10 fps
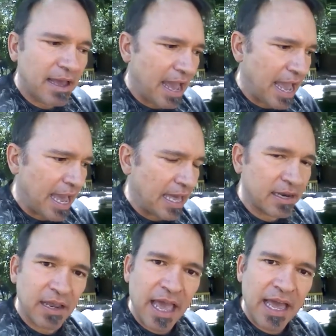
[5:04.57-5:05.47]

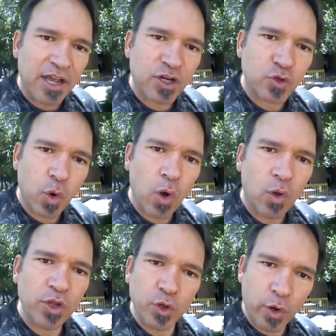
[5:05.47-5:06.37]
and
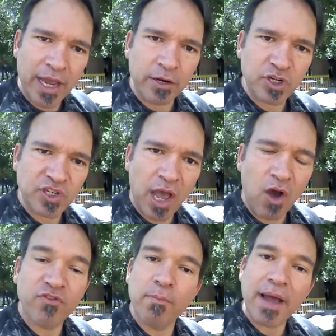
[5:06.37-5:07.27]
control your inner
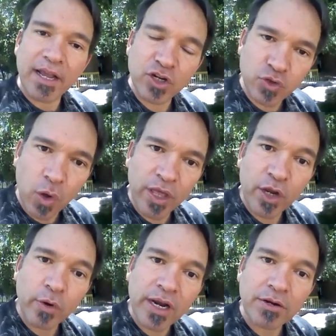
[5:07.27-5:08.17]
self. And by controlling
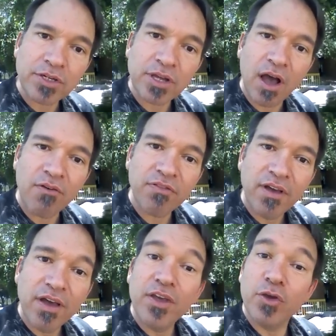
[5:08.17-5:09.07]
your inner self,
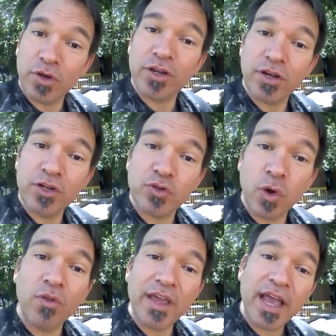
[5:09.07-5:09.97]
you can
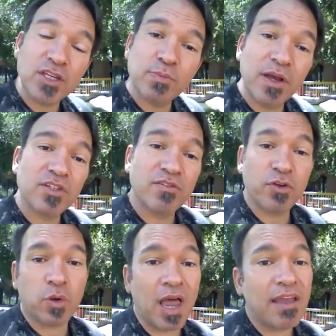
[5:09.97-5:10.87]
control the aspects of
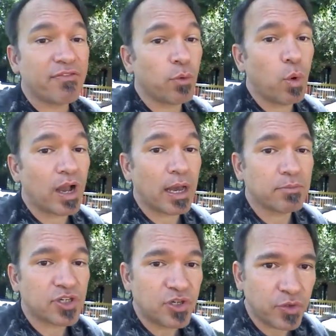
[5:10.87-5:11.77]
your life and what
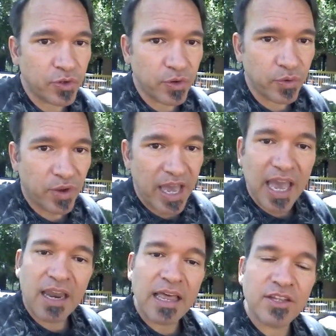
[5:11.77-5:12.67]
comes to you.
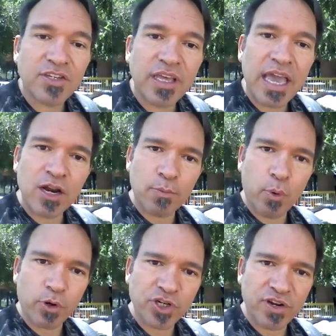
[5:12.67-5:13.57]
And that's the inner
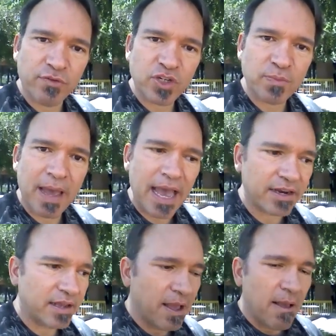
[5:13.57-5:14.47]
portion of respect.
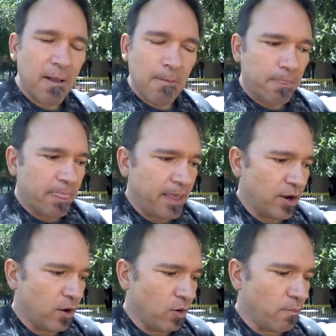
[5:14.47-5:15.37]
You
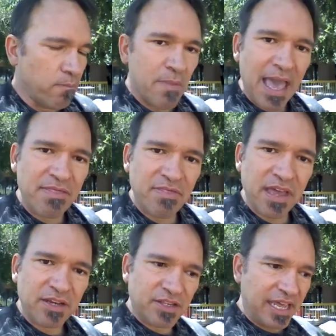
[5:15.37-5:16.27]
know, men
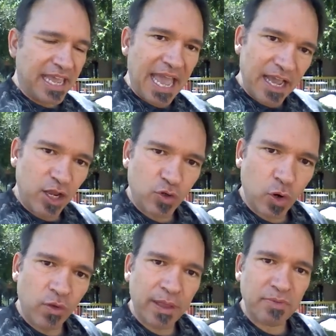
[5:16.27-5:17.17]
that can't
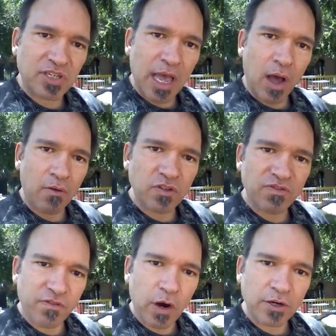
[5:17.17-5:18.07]
control themselves
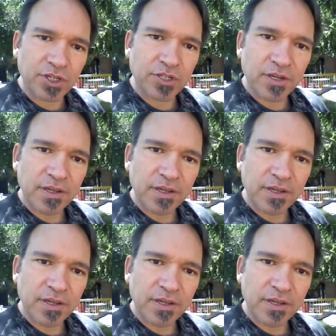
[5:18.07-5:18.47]
first,